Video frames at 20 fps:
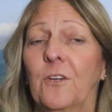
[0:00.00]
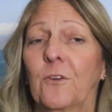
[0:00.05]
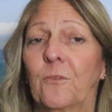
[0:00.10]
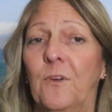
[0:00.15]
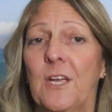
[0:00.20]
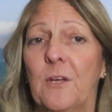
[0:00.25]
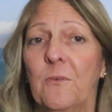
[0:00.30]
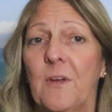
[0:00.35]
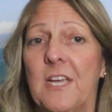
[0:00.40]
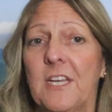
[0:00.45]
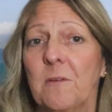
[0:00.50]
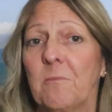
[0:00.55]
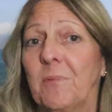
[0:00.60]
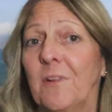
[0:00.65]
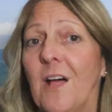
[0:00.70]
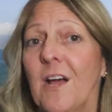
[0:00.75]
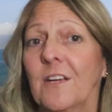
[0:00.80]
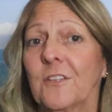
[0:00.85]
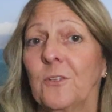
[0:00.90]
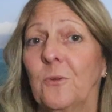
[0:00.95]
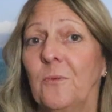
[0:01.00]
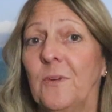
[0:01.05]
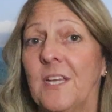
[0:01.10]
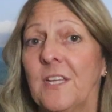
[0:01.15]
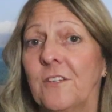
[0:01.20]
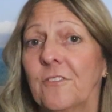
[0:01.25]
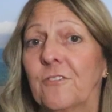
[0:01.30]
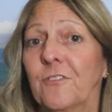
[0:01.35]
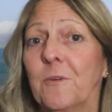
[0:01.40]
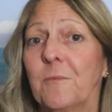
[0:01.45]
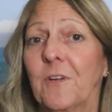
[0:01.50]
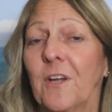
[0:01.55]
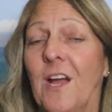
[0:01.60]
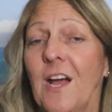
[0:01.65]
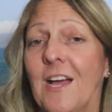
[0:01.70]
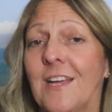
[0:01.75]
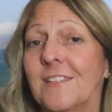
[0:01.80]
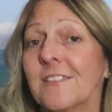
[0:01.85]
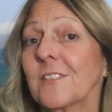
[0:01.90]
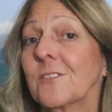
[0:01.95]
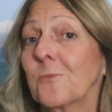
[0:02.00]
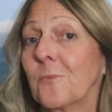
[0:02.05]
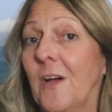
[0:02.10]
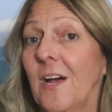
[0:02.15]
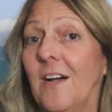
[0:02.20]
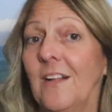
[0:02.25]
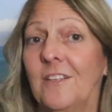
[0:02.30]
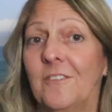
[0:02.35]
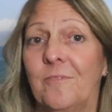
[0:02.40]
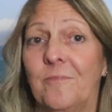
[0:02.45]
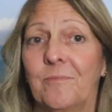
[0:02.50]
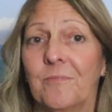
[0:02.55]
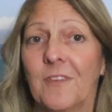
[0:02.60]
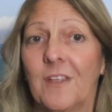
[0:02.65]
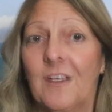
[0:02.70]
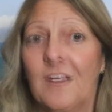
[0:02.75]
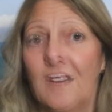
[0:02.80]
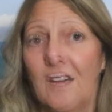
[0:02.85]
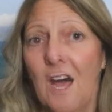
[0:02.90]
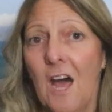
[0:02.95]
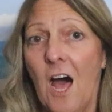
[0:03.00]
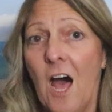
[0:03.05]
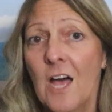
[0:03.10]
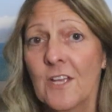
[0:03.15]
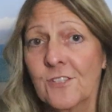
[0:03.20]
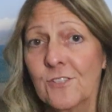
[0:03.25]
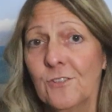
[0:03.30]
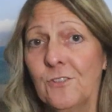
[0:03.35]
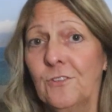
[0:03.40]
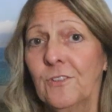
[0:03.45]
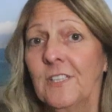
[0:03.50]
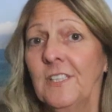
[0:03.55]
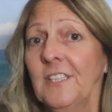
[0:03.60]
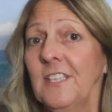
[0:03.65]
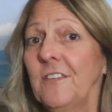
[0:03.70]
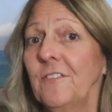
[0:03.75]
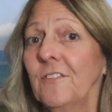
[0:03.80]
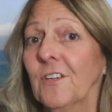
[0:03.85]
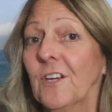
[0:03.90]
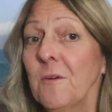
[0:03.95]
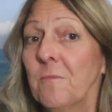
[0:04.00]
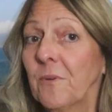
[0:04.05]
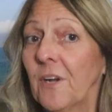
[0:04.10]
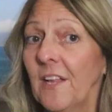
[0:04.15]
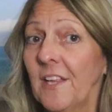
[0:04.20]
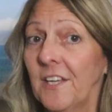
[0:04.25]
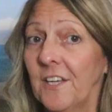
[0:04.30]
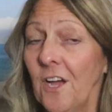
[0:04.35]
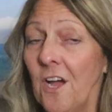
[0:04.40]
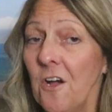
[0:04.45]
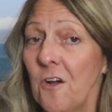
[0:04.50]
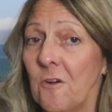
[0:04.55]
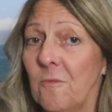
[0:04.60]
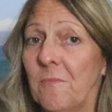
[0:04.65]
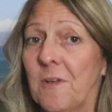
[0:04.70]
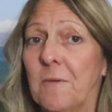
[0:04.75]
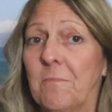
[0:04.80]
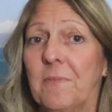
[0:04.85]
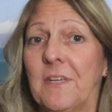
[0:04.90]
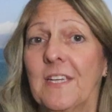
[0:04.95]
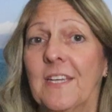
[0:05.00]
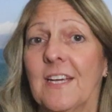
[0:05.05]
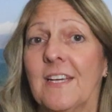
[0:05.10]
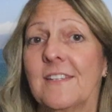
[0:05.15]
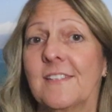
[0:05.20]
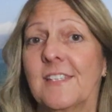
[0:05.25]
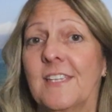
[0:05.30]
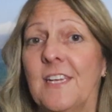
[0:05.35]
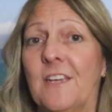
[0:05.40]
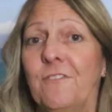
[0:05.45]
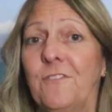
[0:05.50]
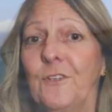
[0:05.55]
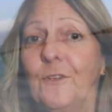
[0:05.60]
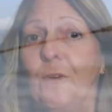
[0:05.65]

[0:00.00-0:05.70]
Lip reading: a great way to block the wind from your eyes as well. Also, you can leave your umbrella at home because if